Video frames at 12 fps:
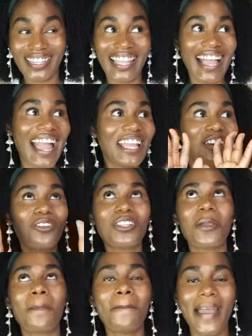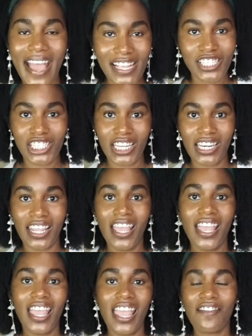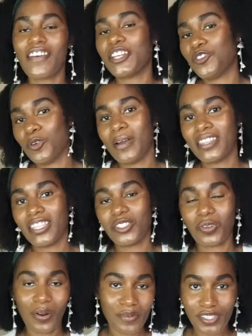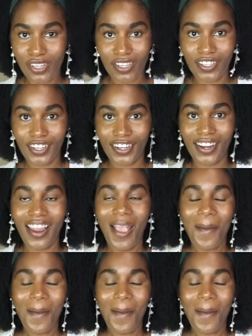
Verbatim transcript: Like, I can only imagine if I knew about this when I was younger.